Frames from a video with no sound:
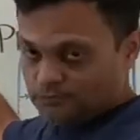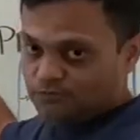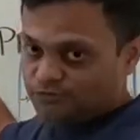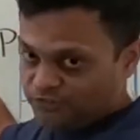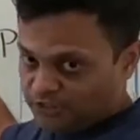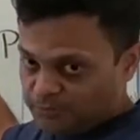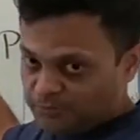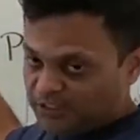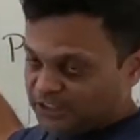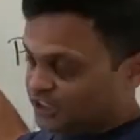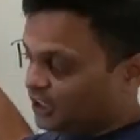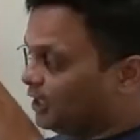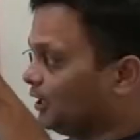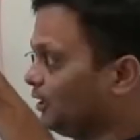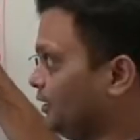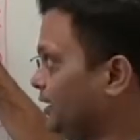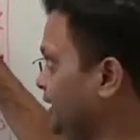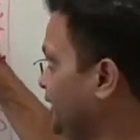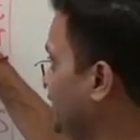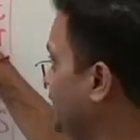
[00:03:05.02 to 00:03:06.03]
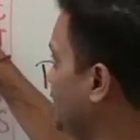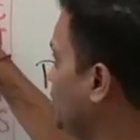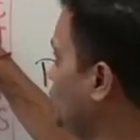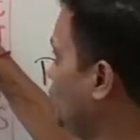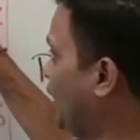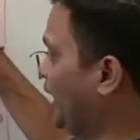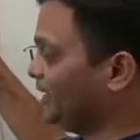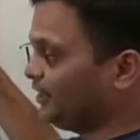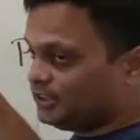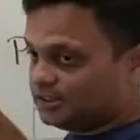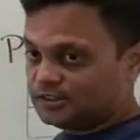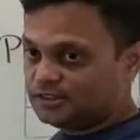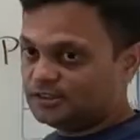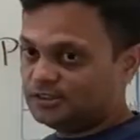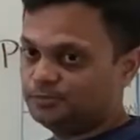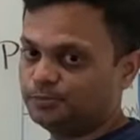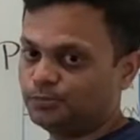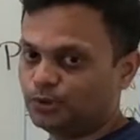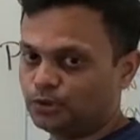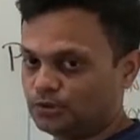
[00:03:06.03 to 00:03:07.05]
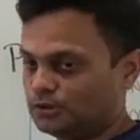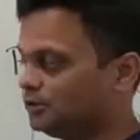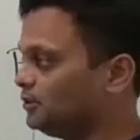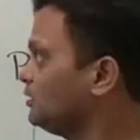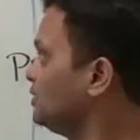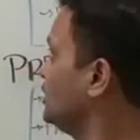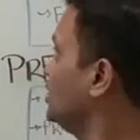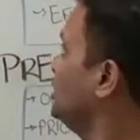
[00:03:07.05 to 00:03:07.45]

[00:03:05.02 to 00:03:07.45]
with machine learning. Why this is important?